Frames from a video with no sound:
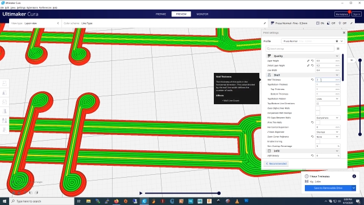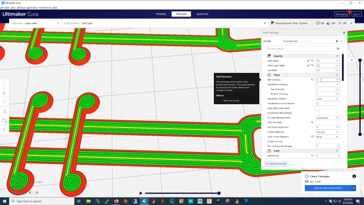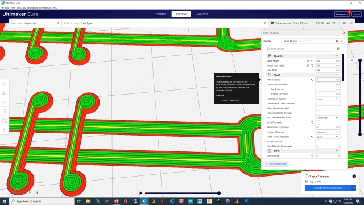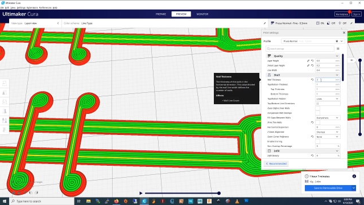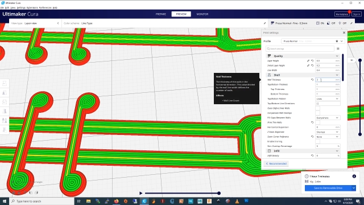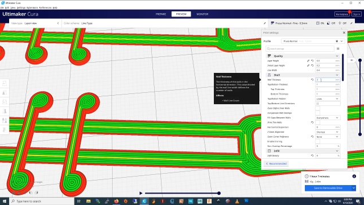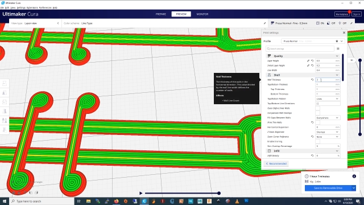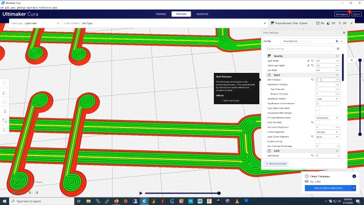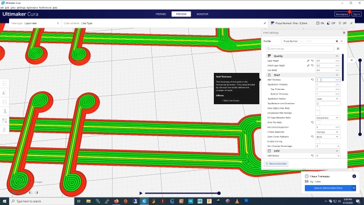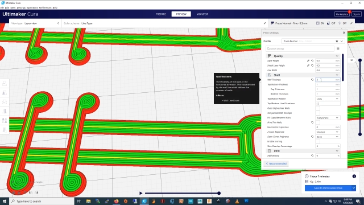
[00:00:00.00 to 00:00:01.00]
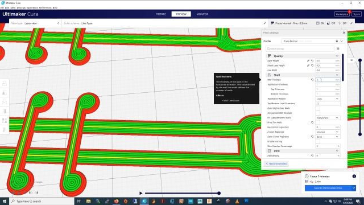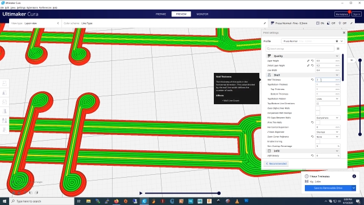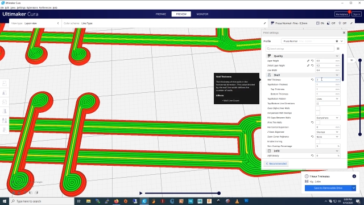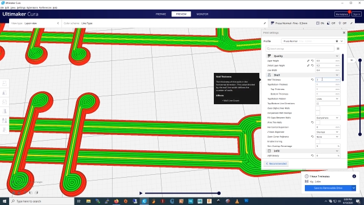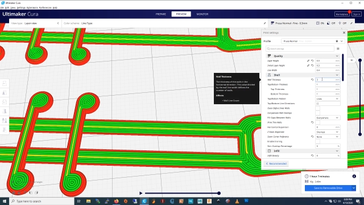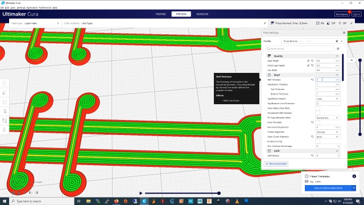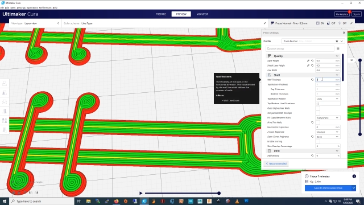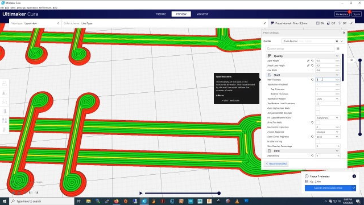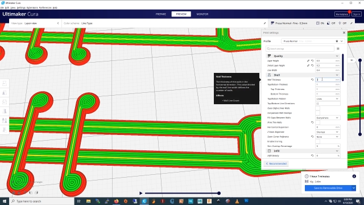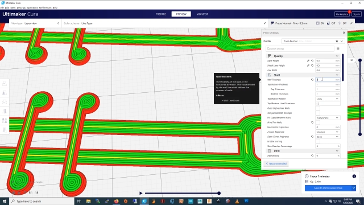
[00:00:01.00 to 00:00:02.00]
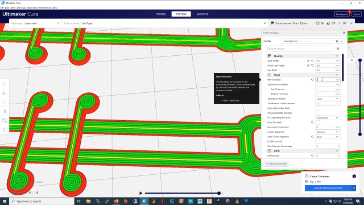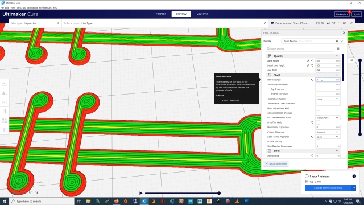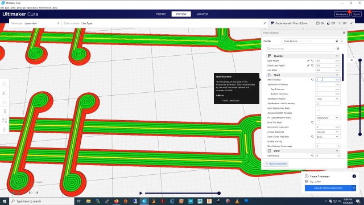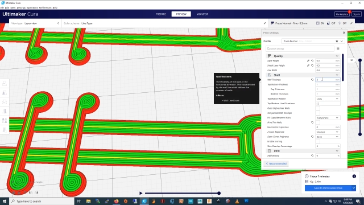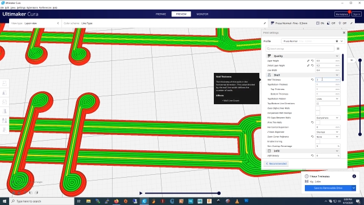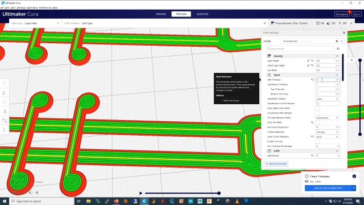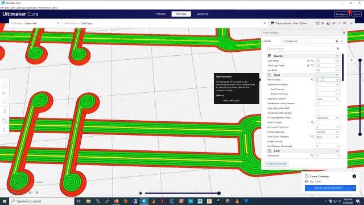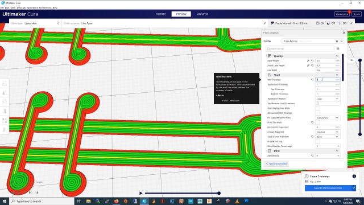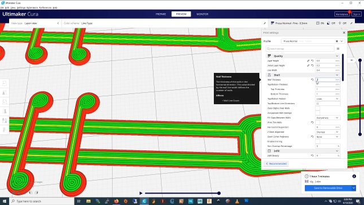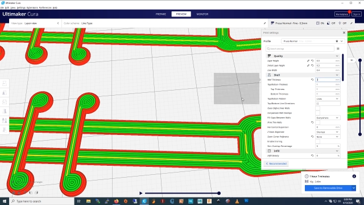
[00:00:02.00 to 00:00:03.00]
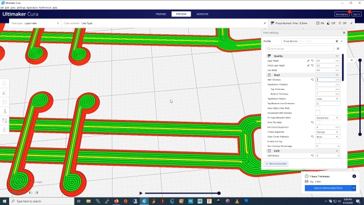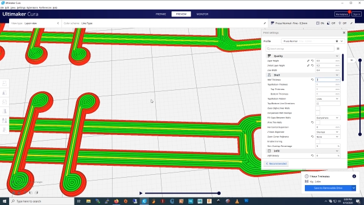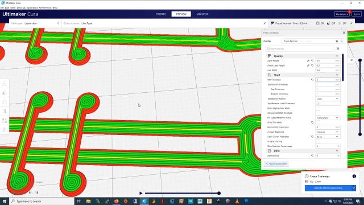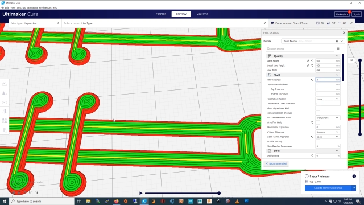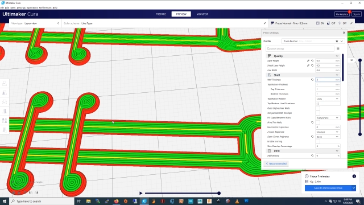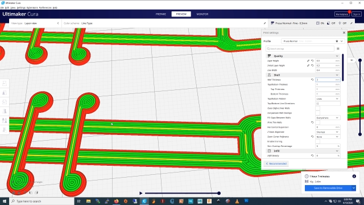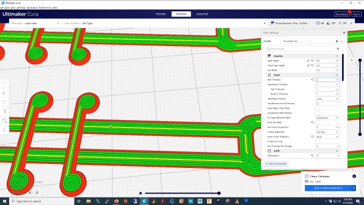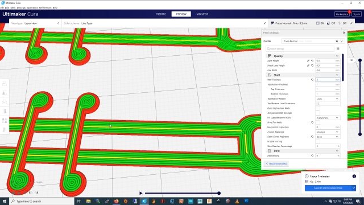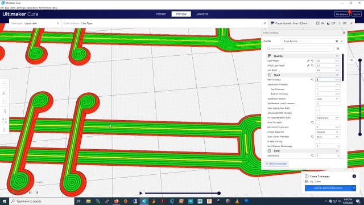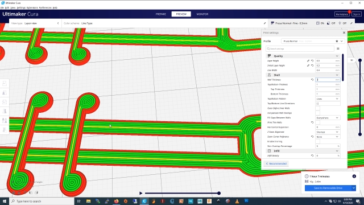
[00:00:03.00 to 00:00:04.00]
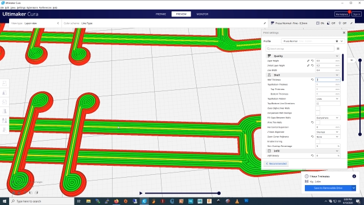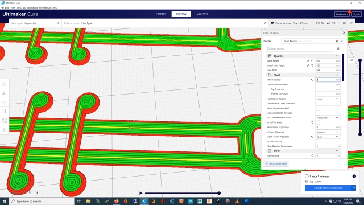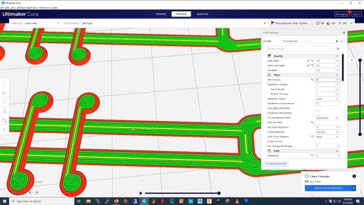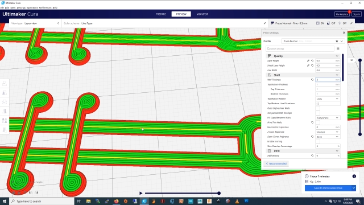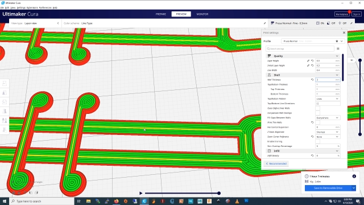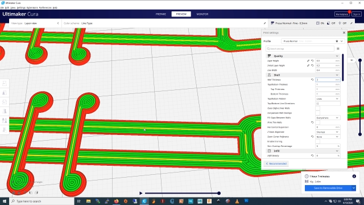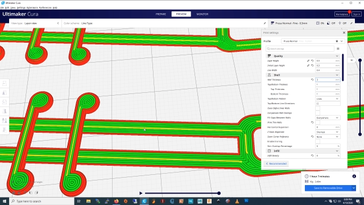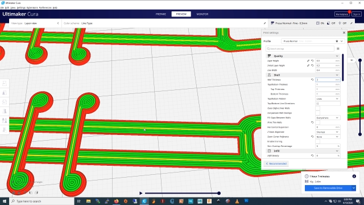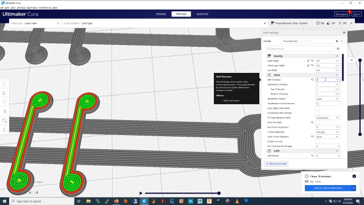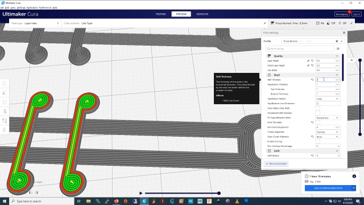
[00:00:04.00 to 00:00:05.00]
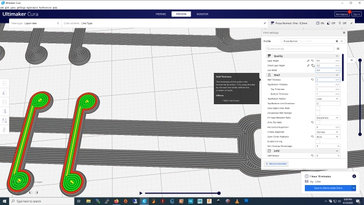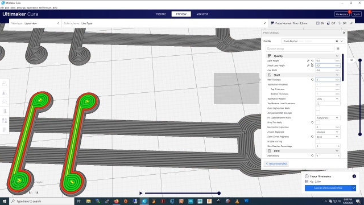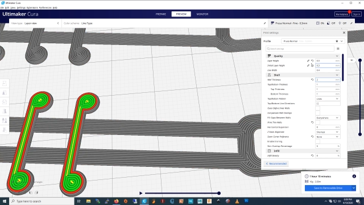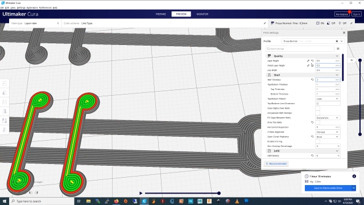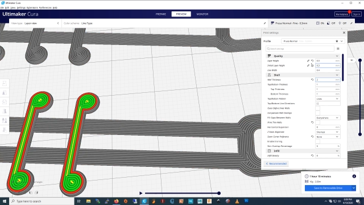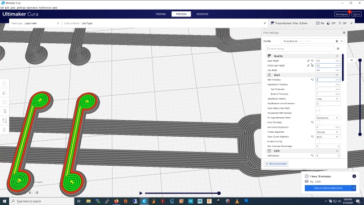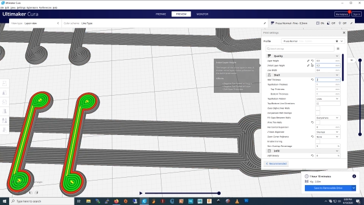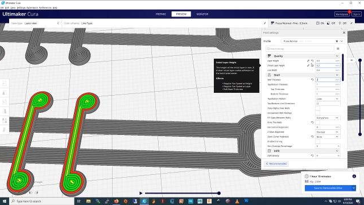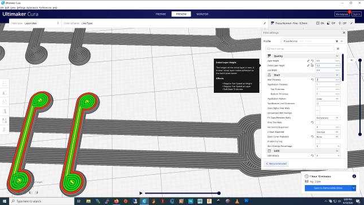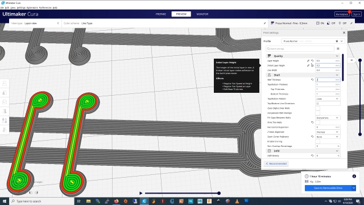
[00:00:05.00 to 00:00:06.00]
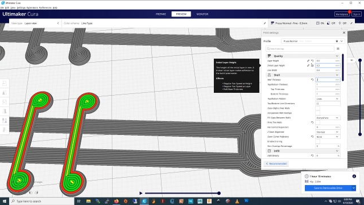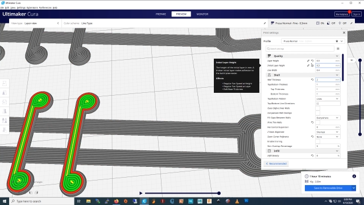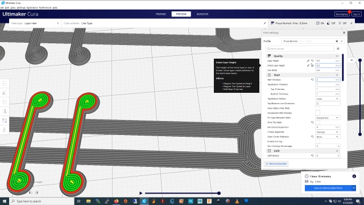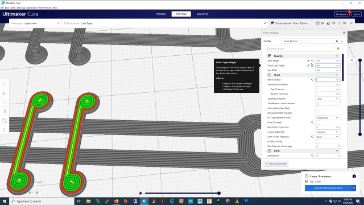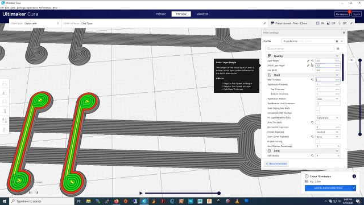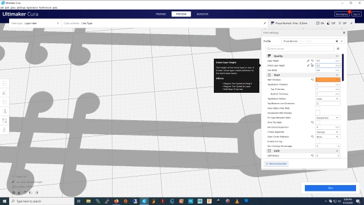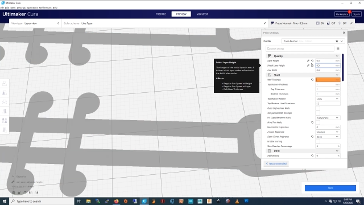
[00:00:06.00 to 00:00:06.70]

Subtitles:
[unreadable: no face in view]